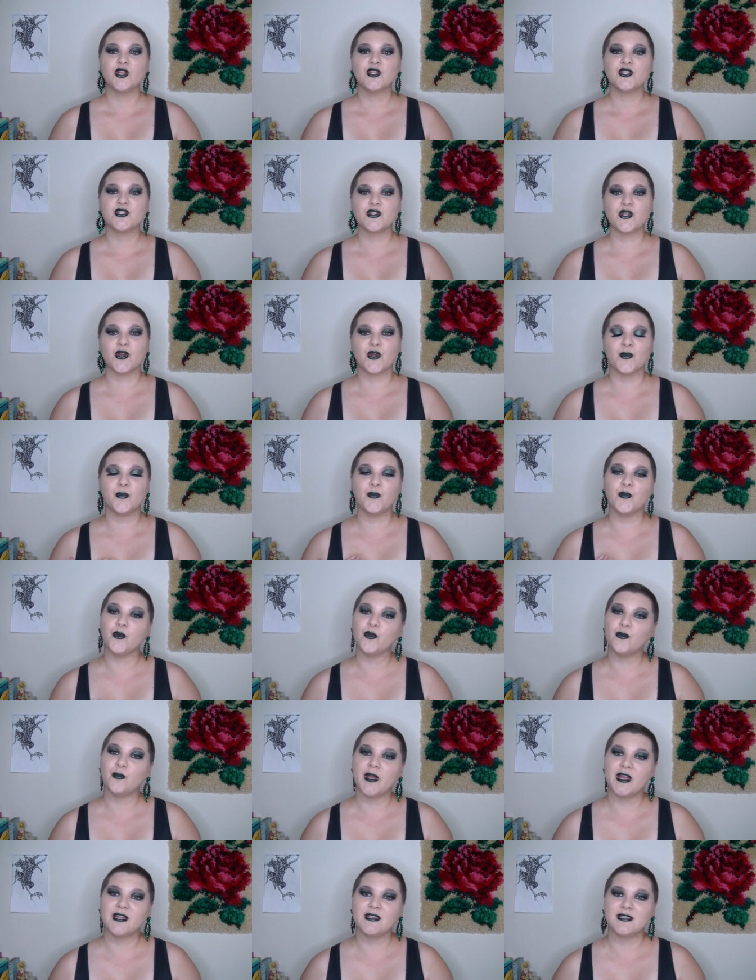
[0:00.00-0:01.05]
So
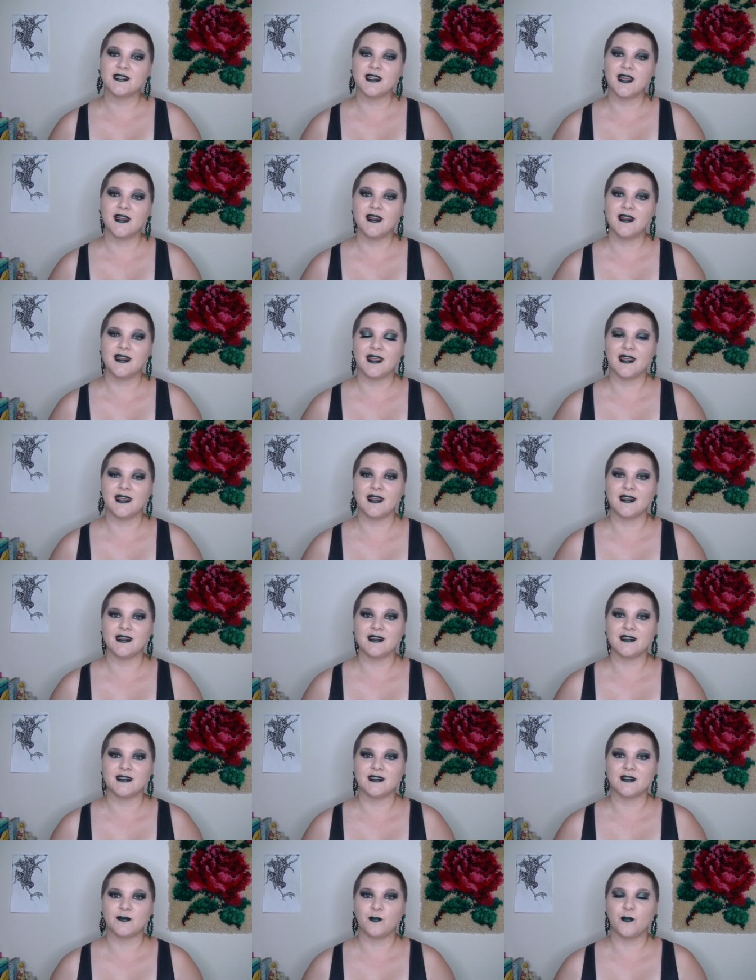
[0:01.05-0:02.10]
Brugmansia
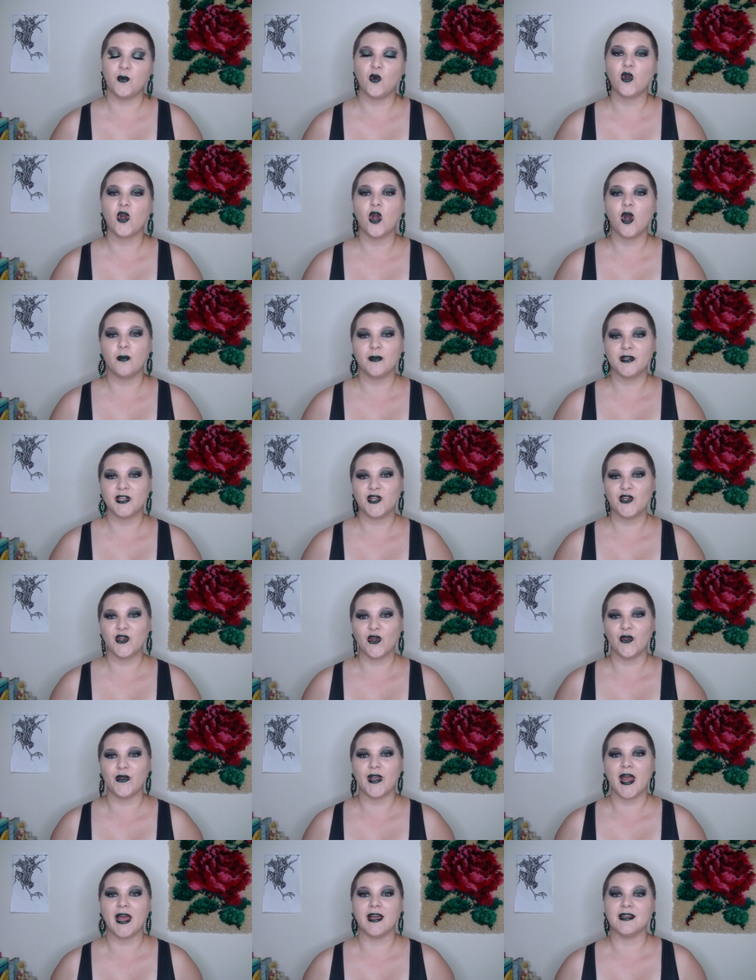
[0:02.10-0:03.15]
is more commonly
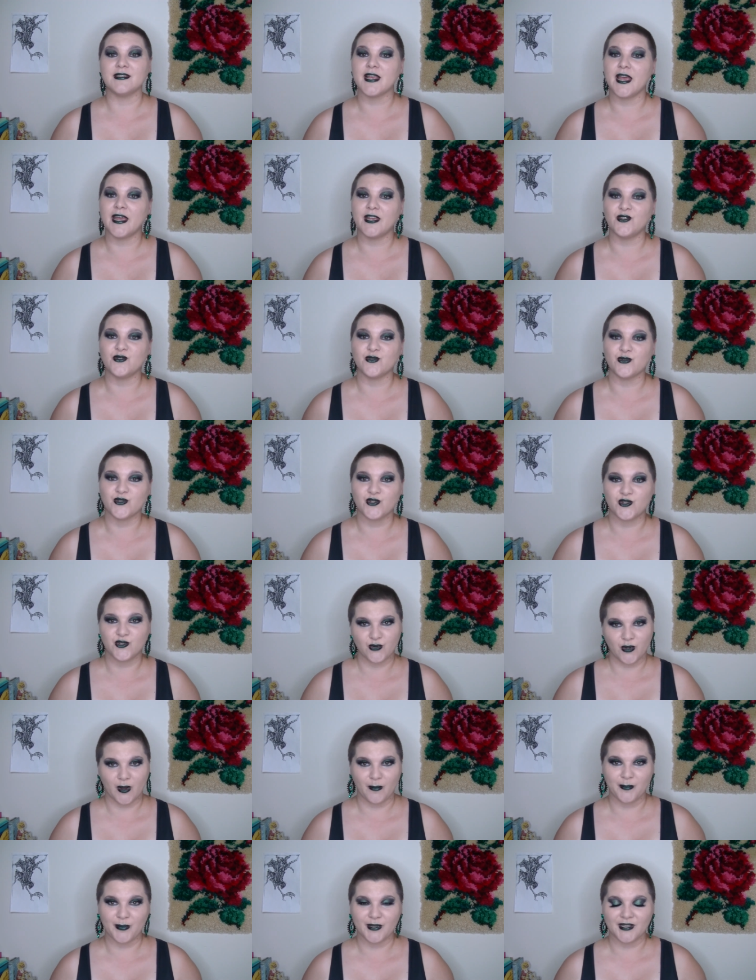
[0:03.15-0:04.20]
known as Angel's
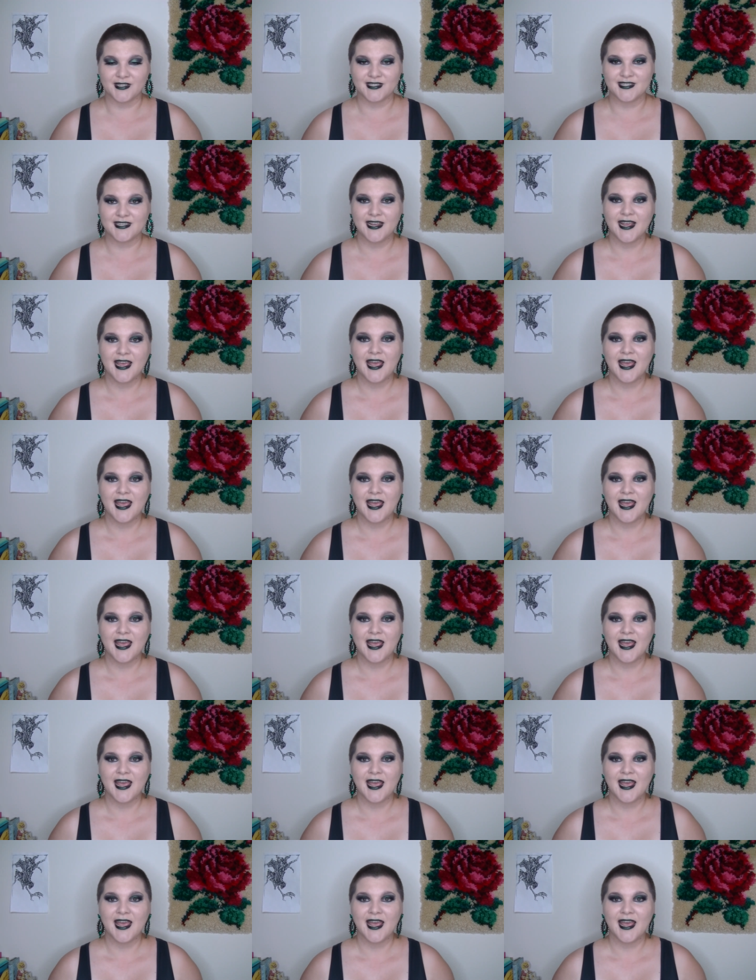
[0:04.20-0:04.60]
Trumpet,